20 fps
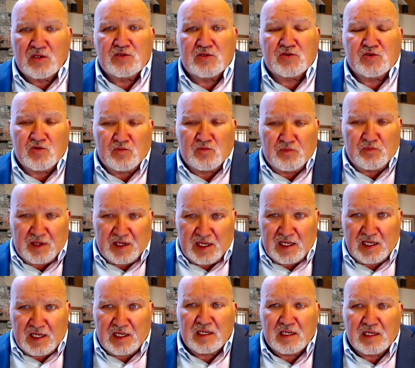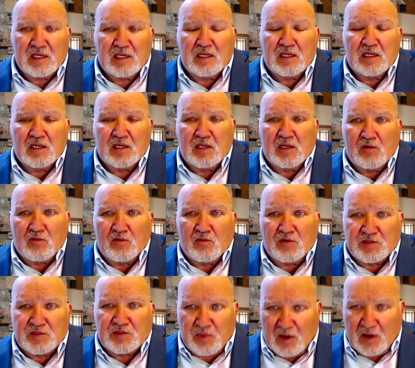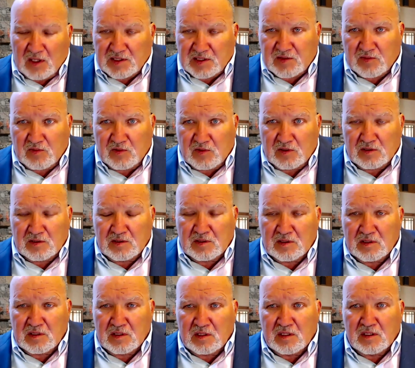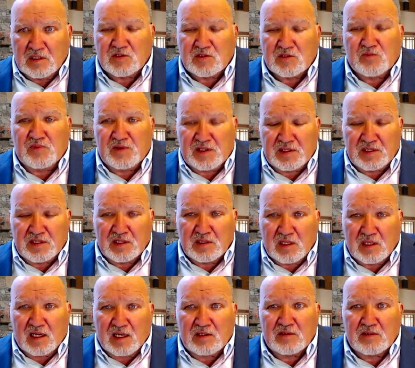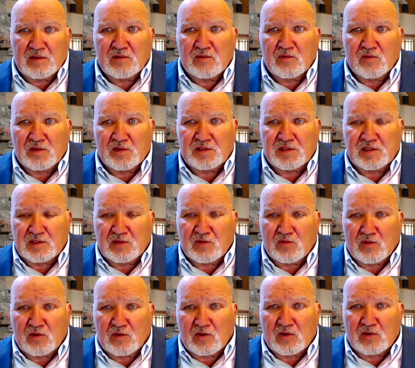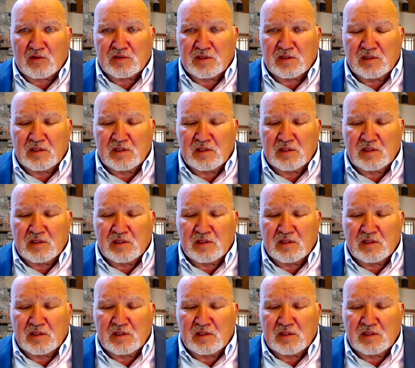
to be responsible, to be the light within the world,